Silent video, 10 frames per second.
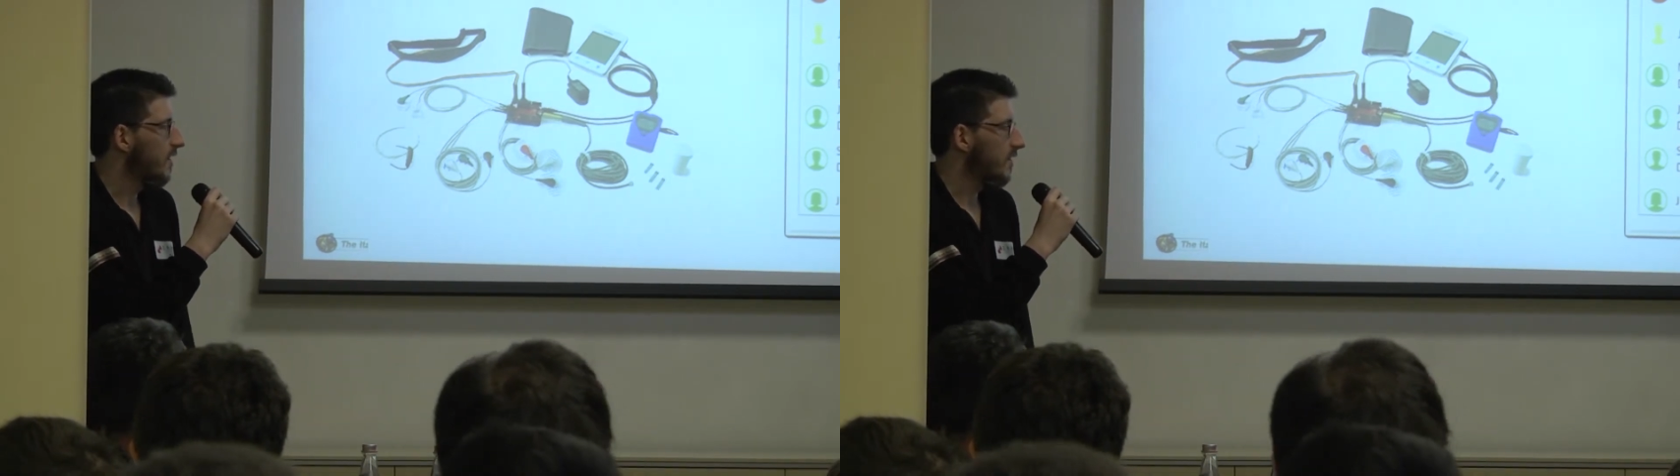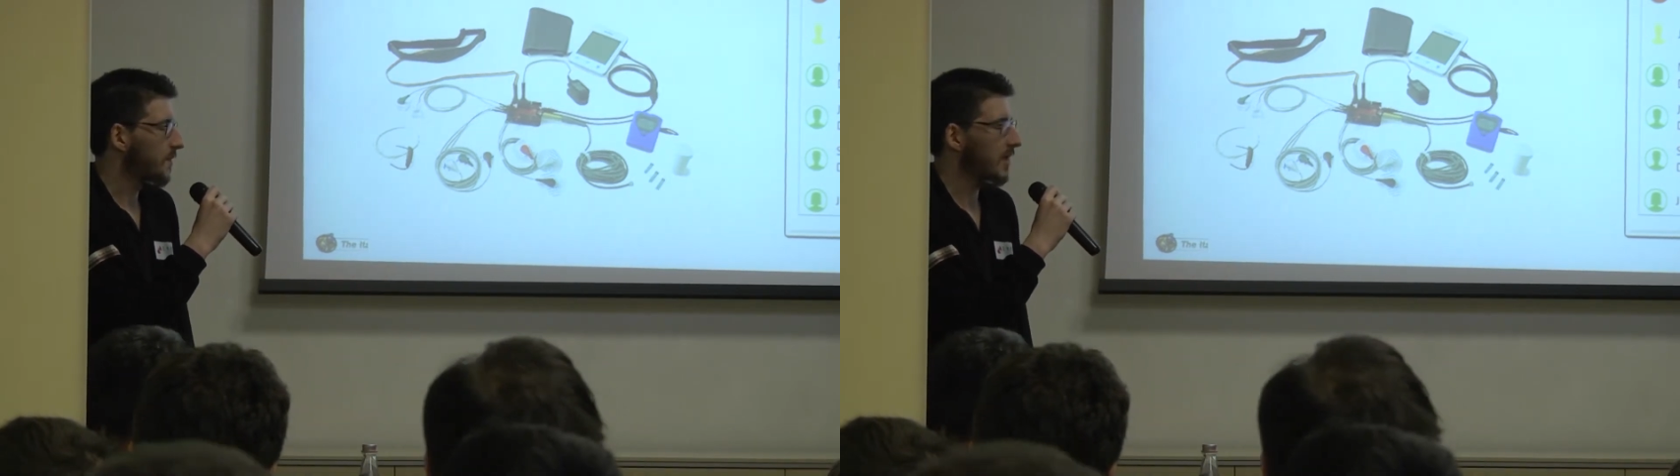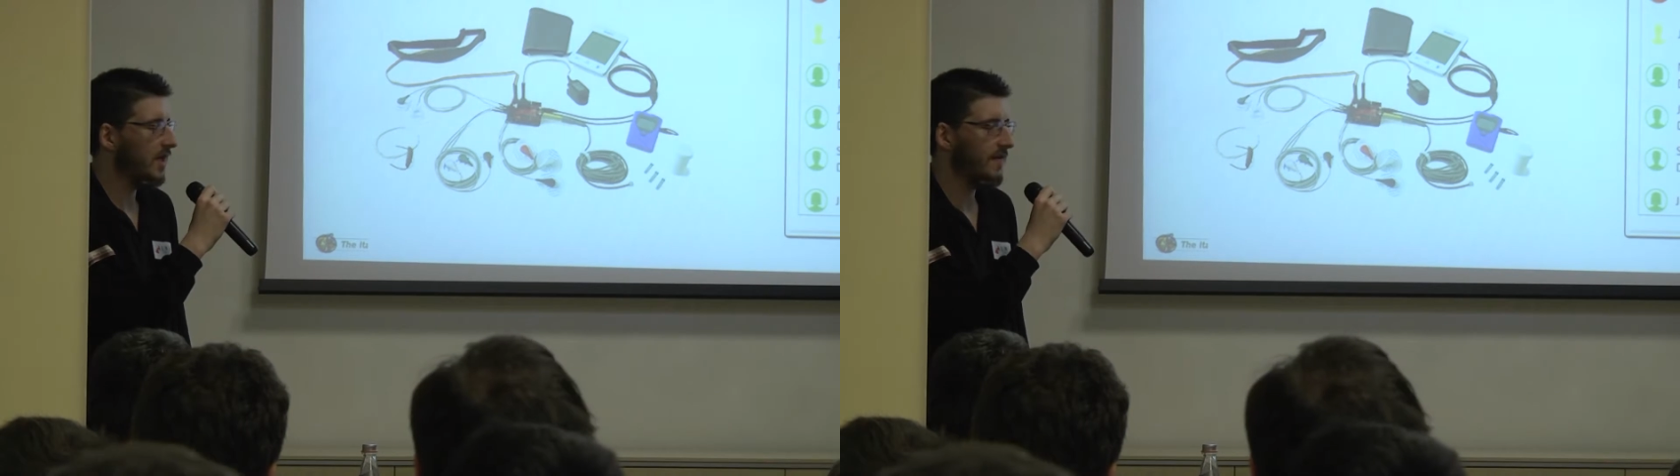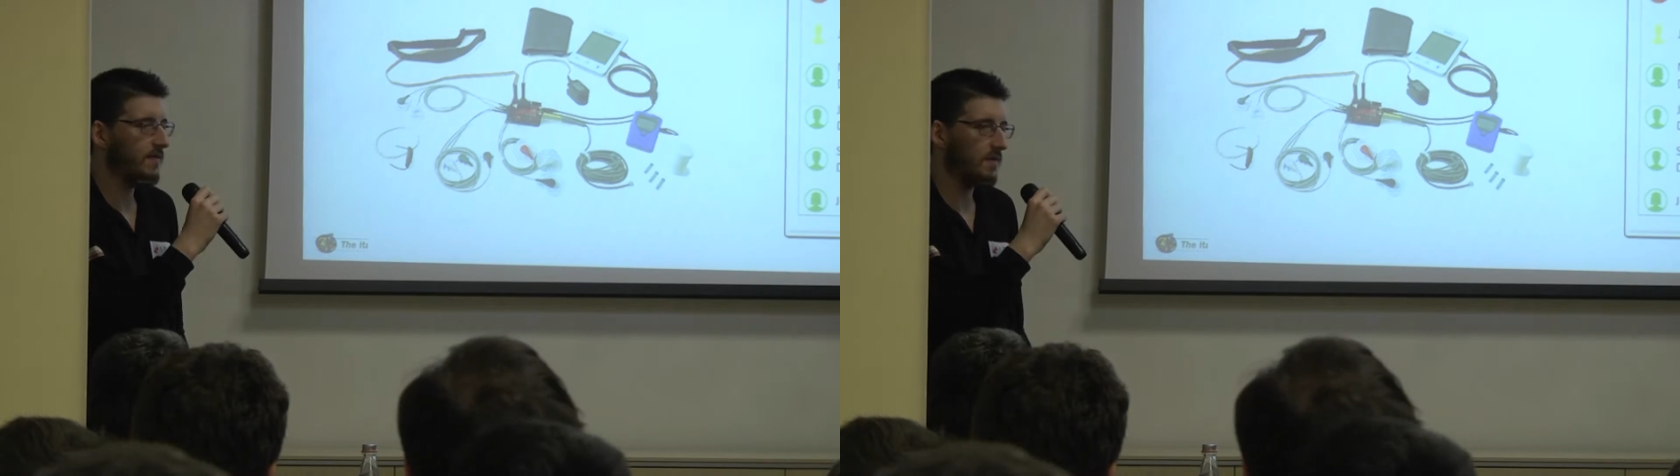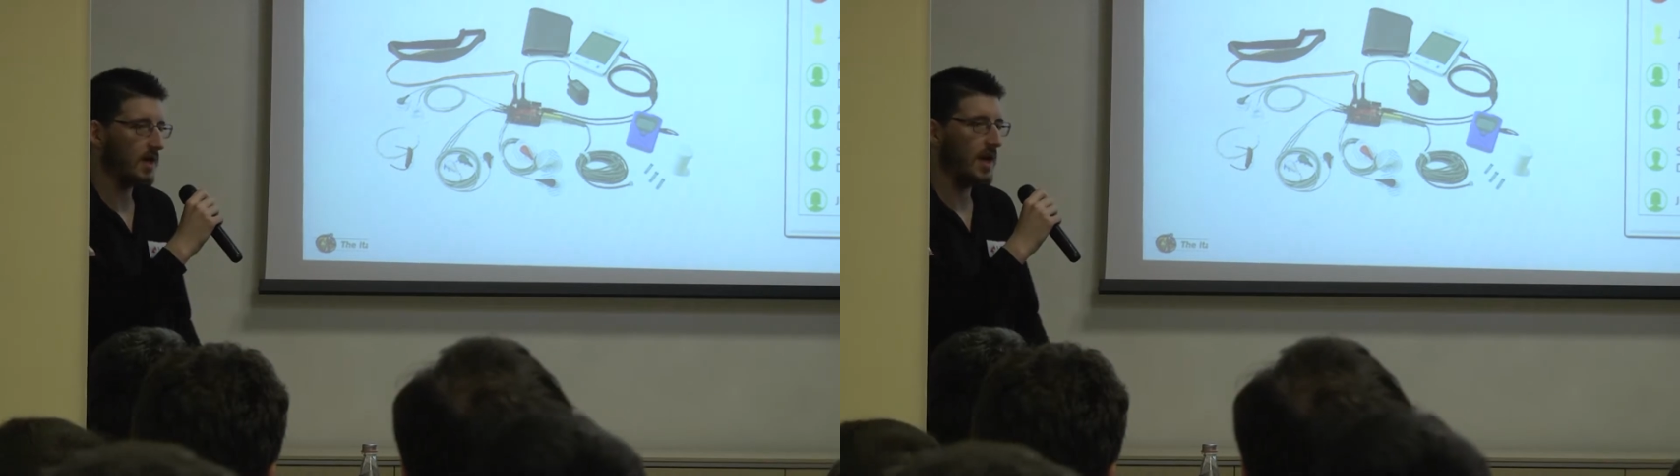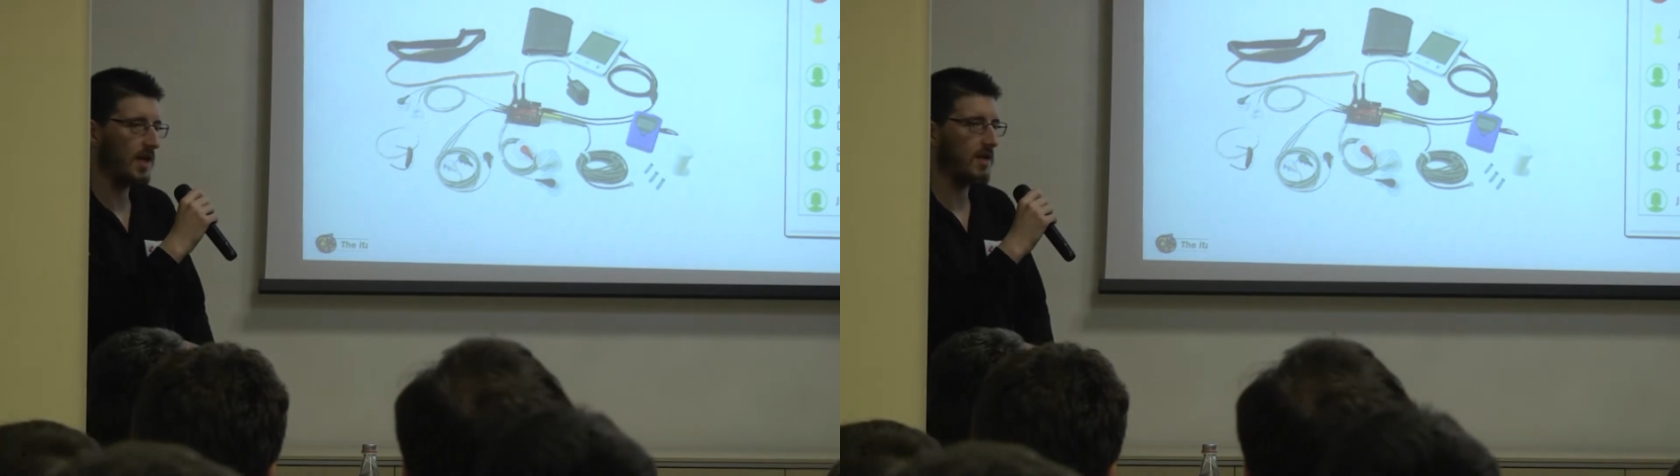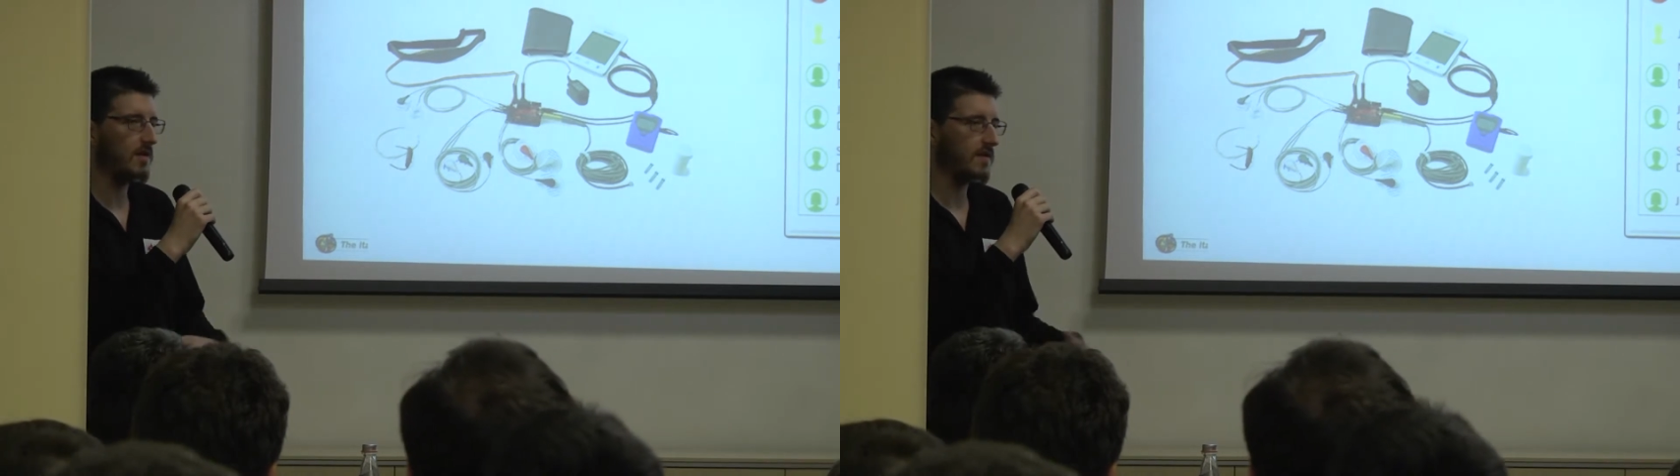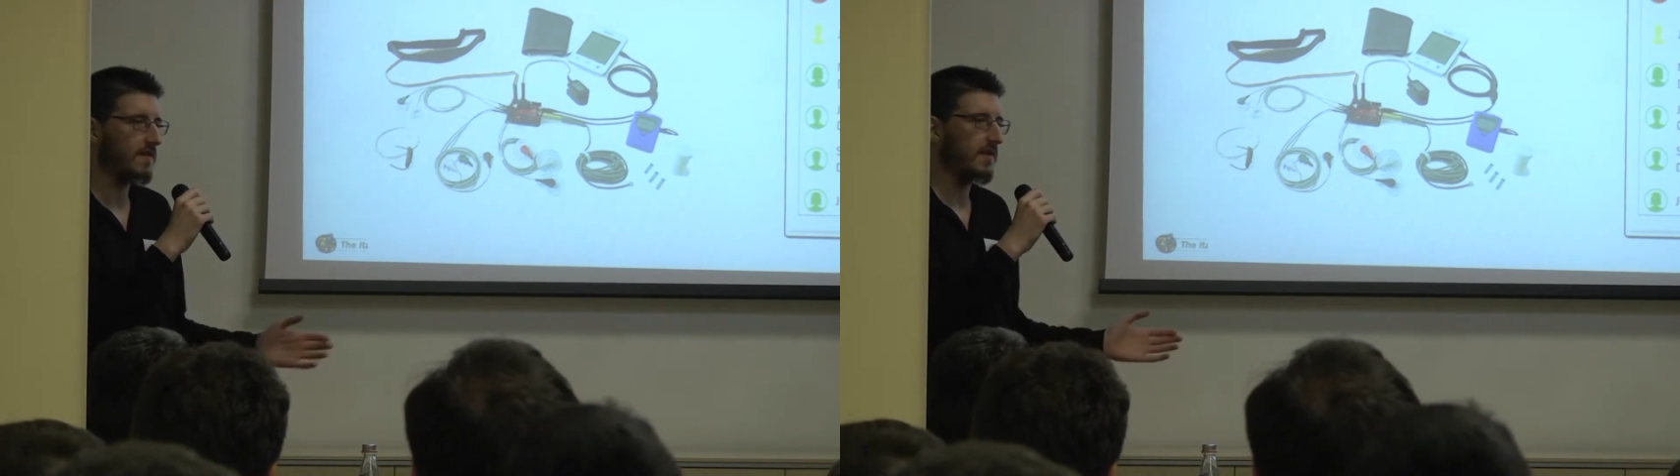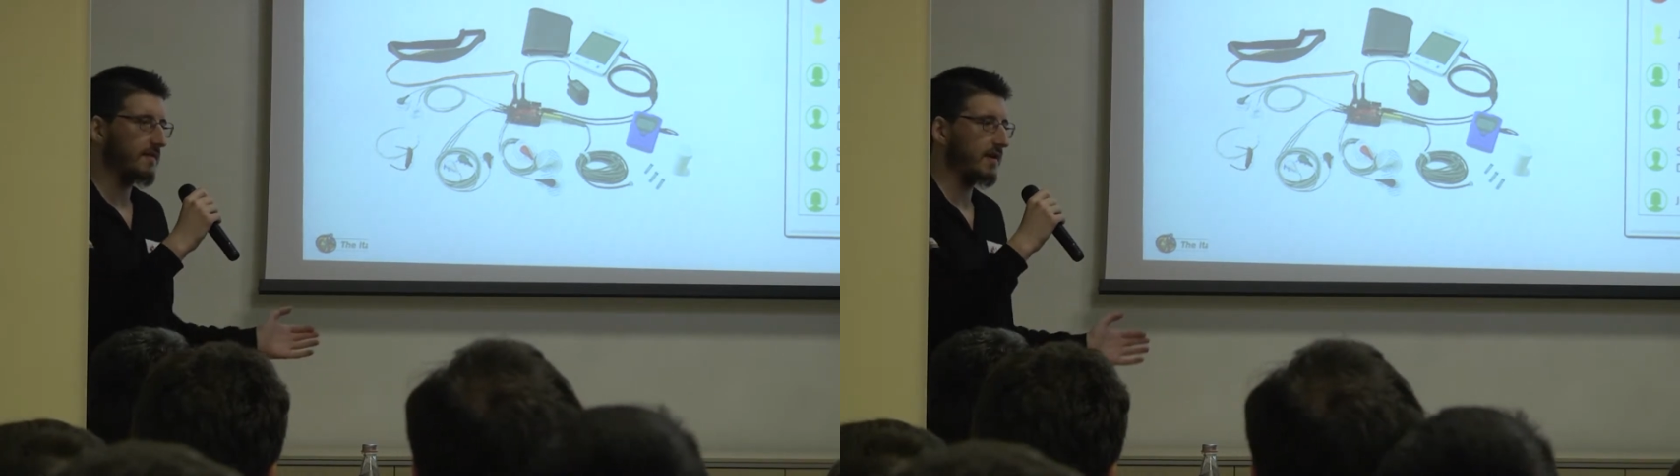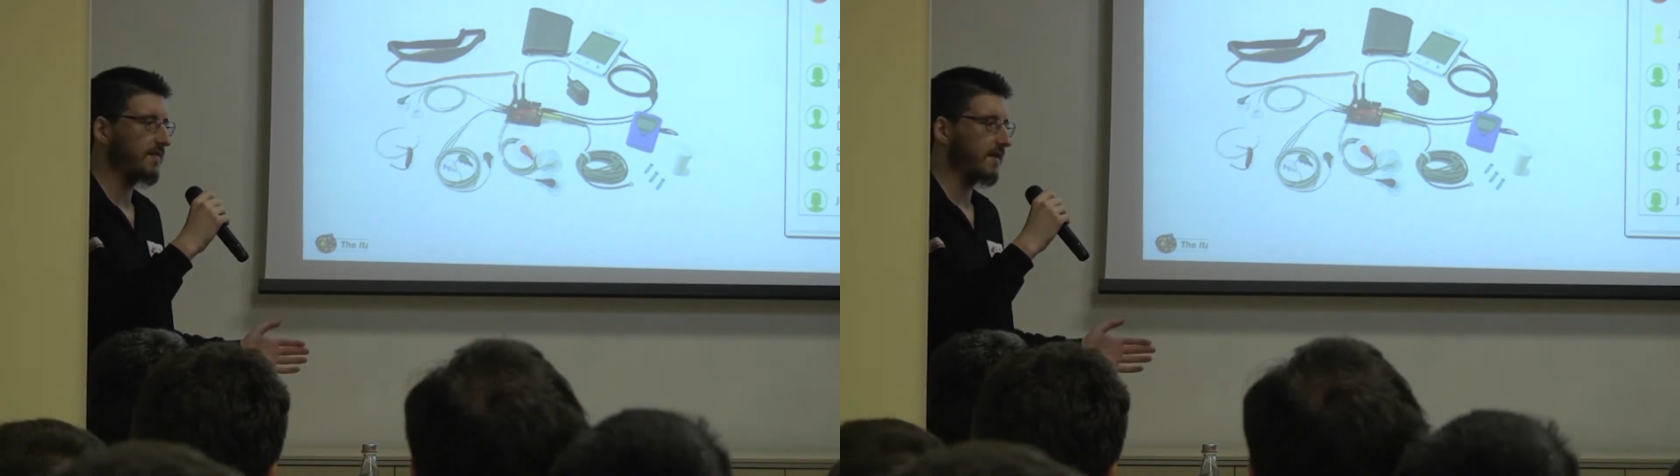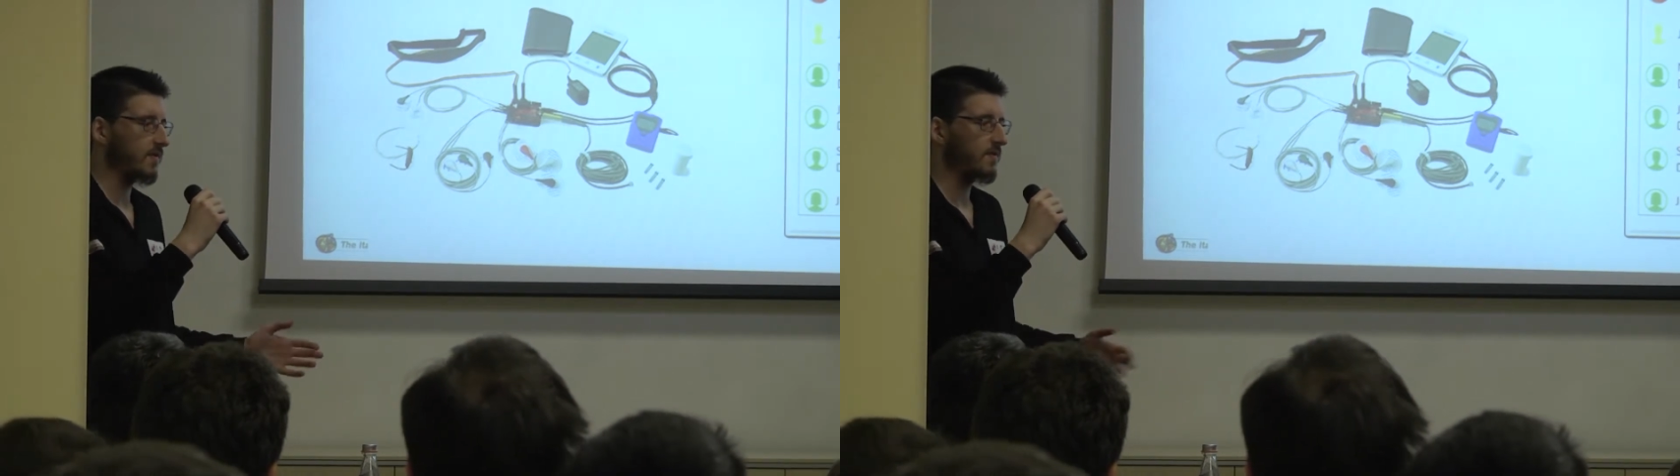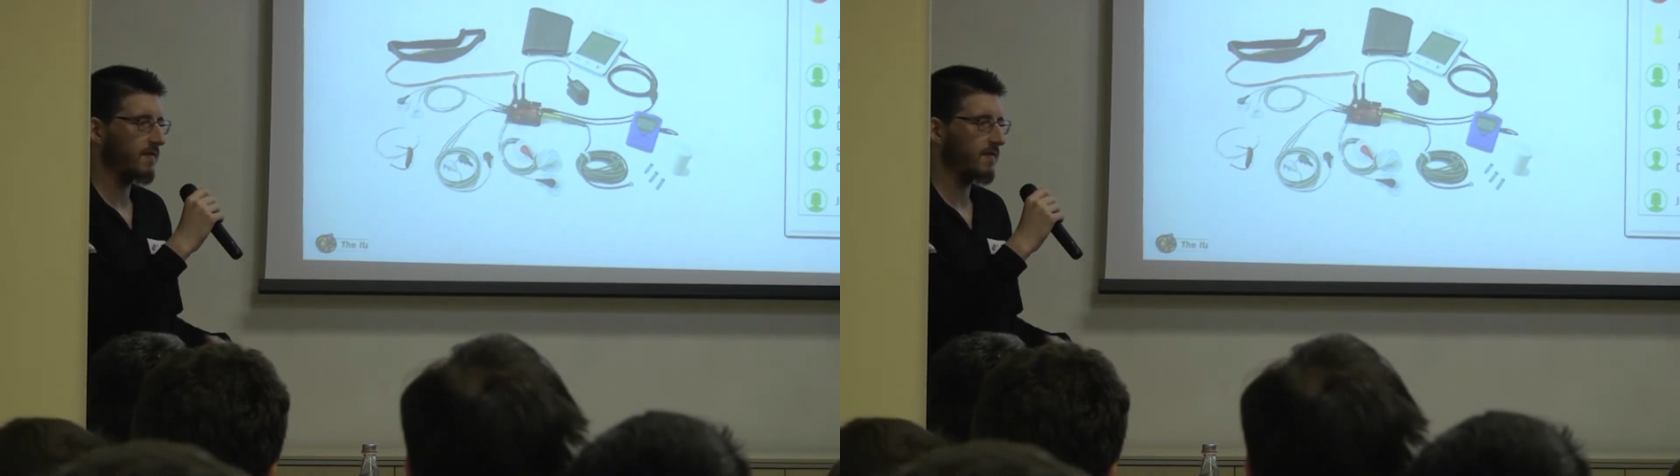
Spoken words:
So we really have to try a lot of different things.